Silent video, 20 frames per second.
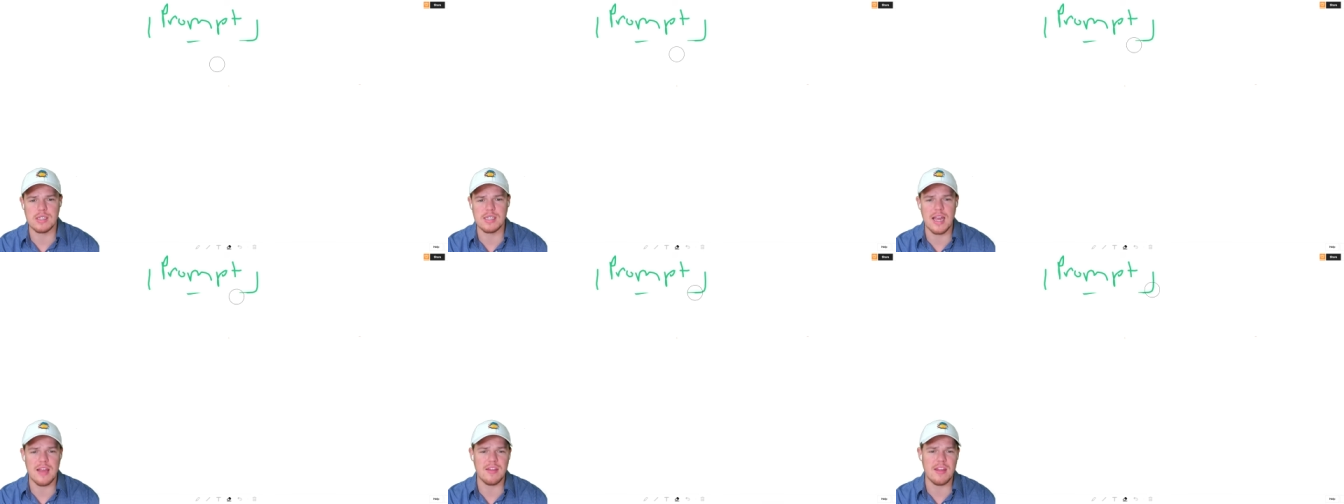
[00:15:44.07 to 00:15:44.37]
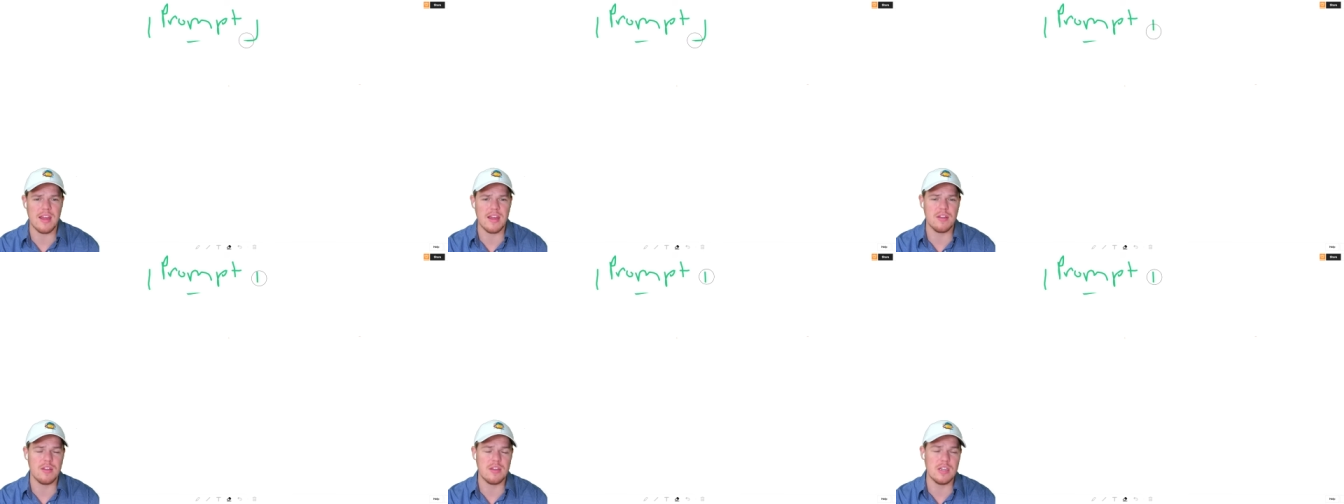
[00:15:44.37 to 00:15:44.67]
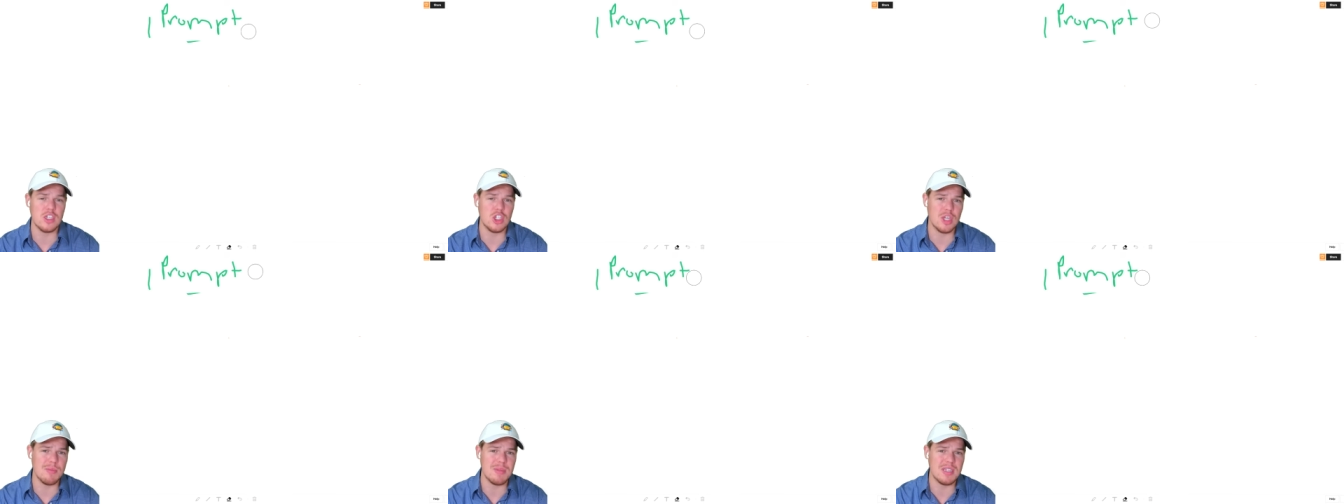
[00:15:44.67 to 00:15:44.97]
And then the
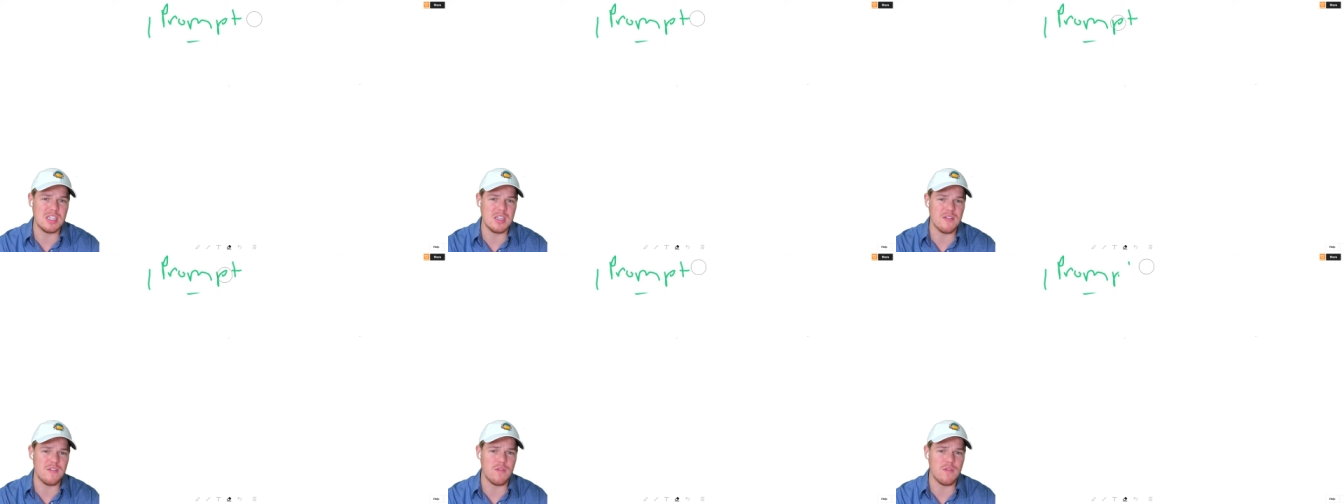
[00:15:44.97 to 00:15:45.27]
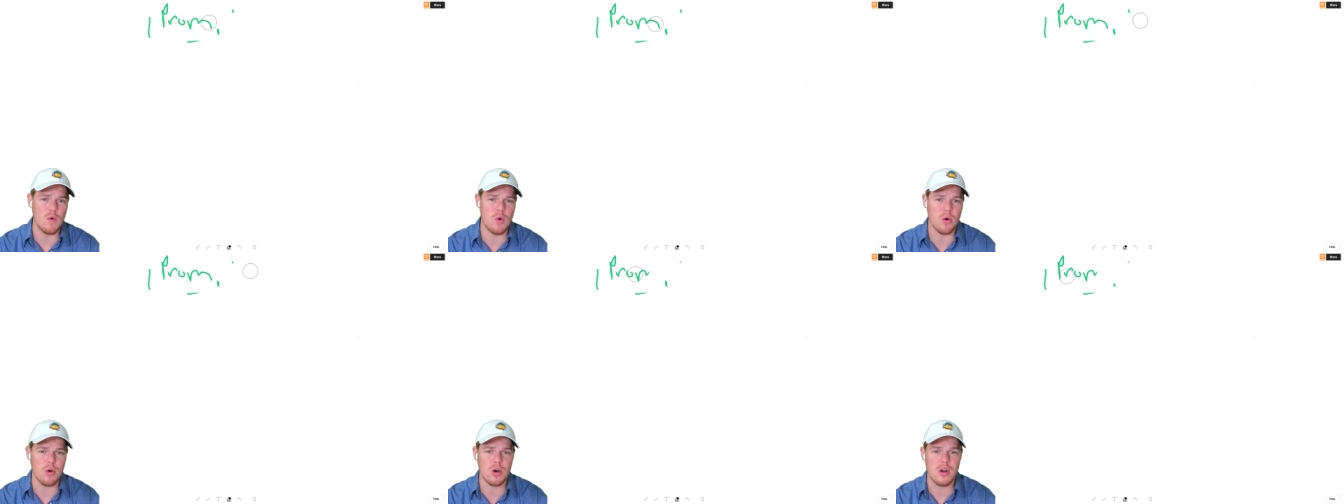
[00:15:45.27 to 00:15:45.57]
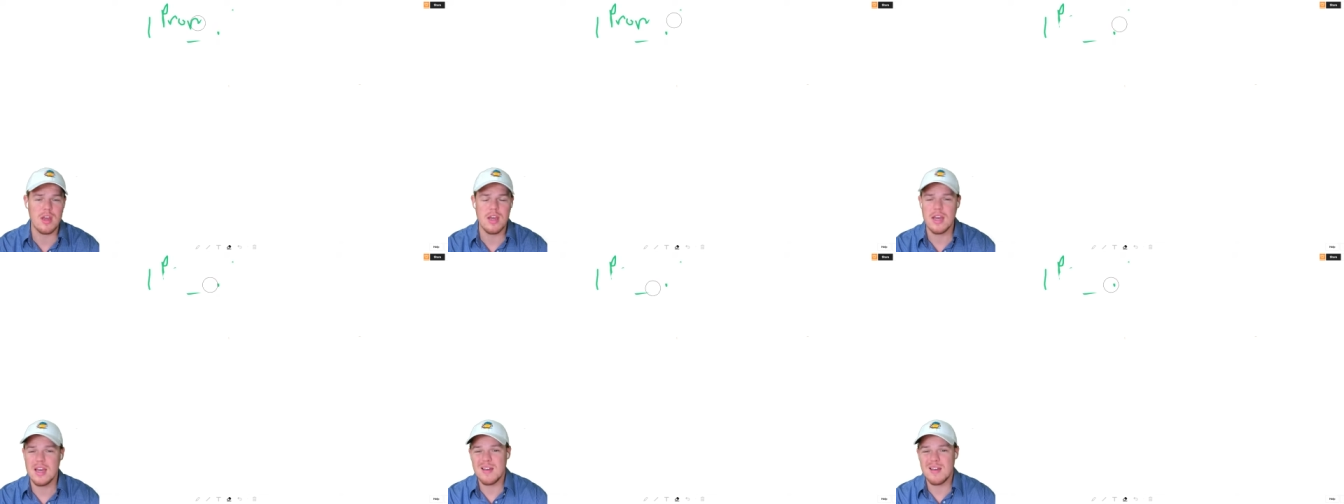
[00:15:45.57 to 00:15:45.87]
GPT-4
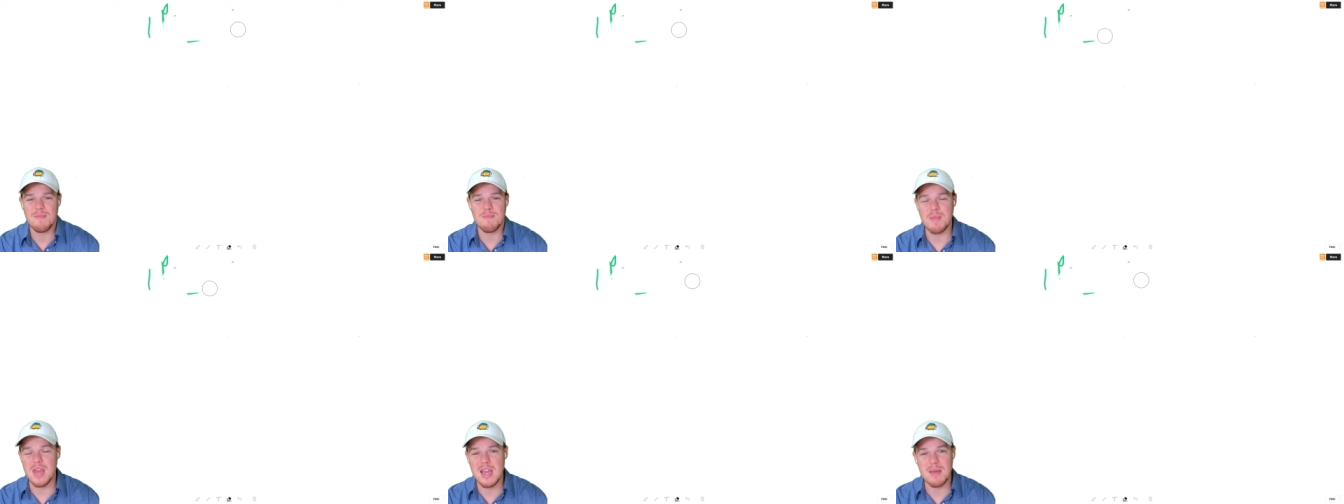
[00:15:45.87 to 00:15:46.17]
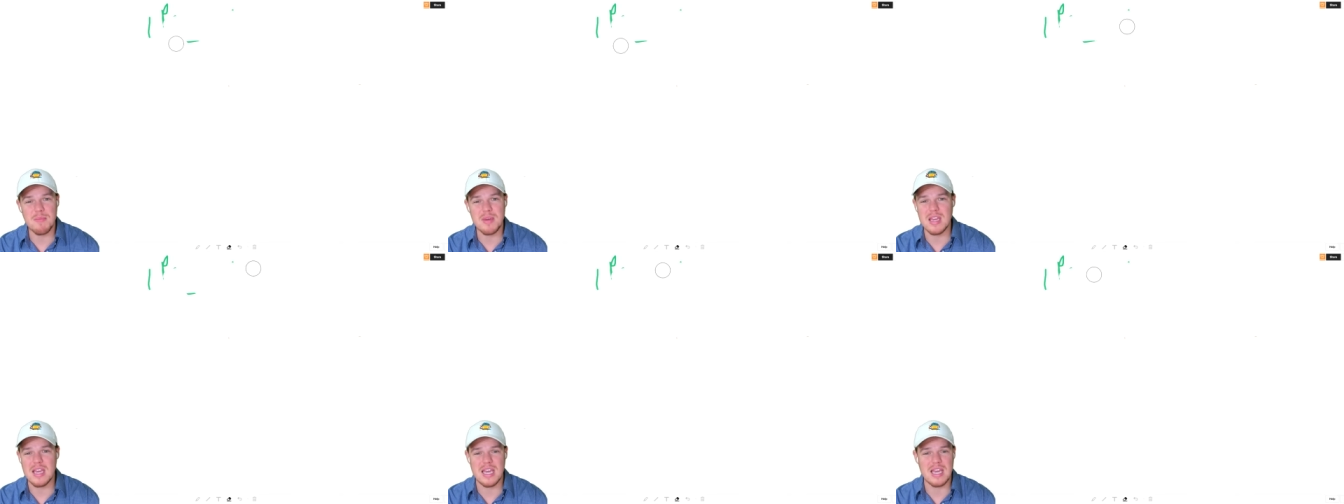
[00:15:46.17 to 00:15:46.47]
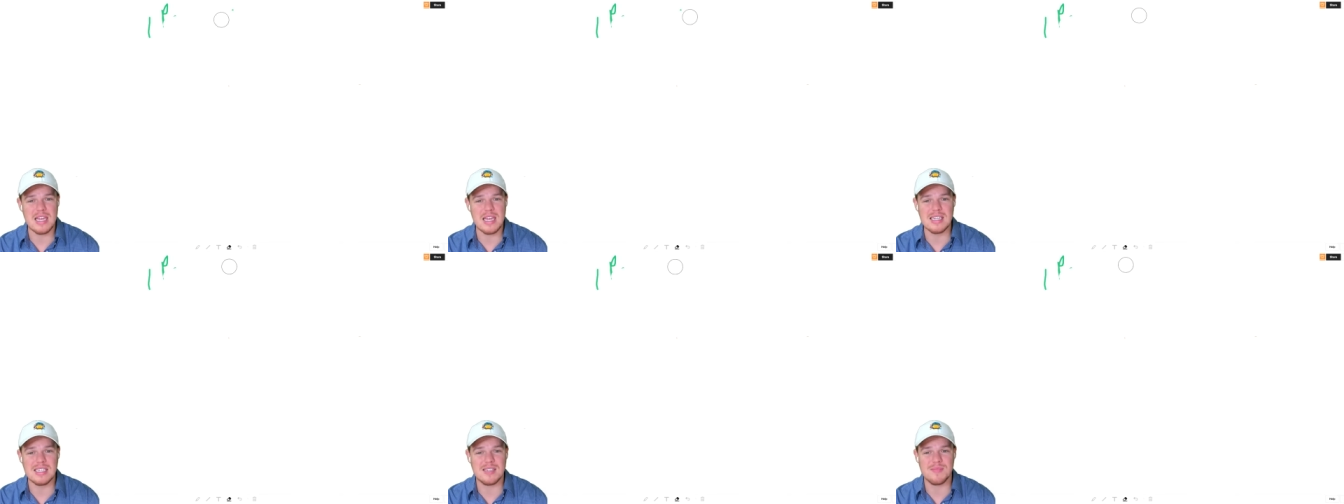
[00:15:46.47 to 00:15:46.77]

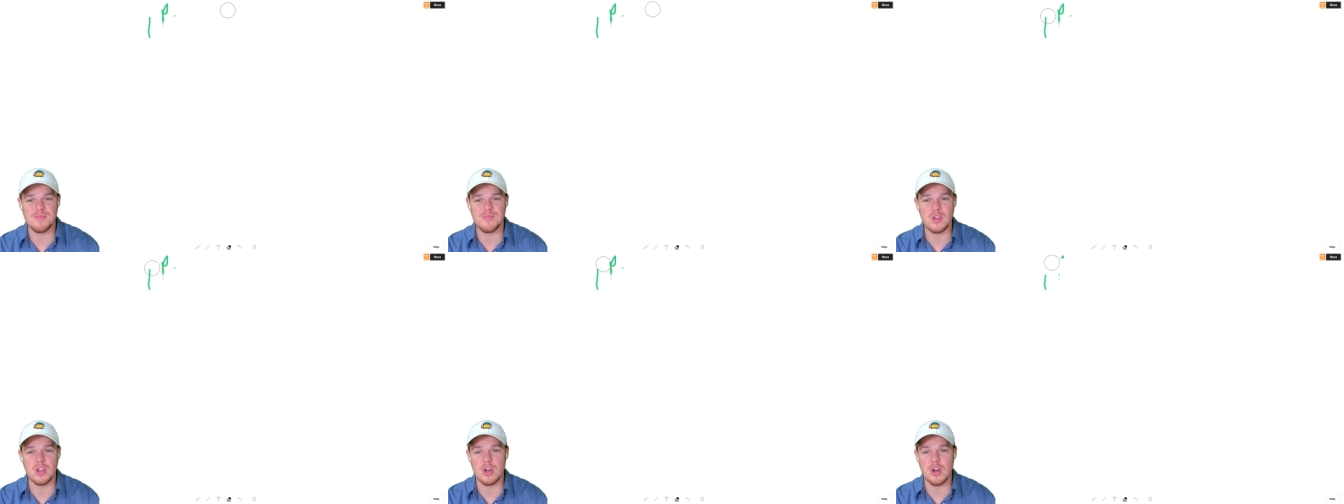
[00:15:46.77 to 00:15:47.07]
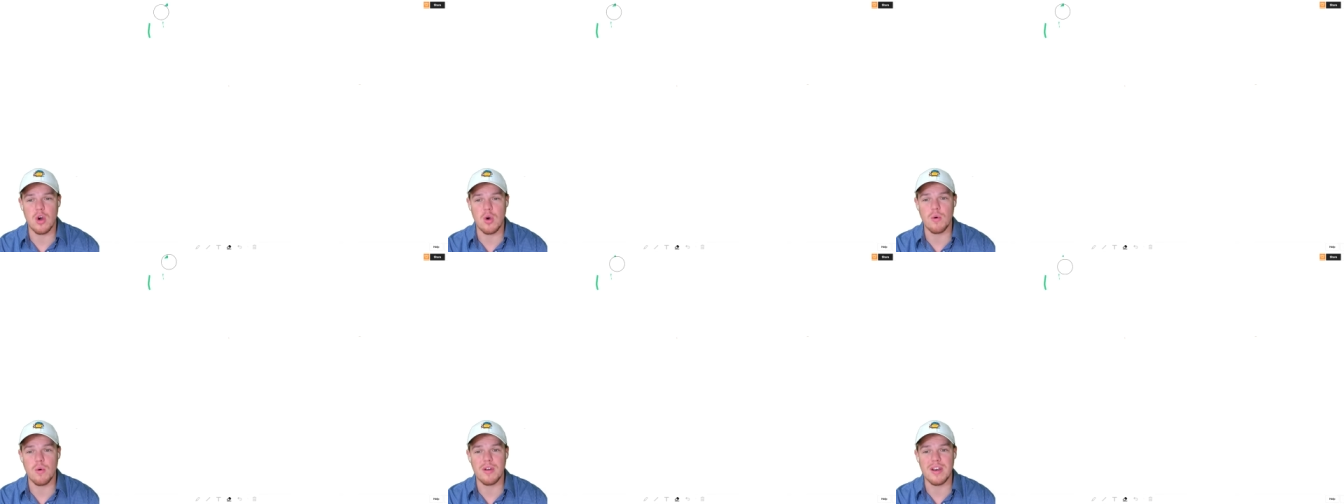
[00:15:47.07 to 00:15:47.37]
maybe is, you know,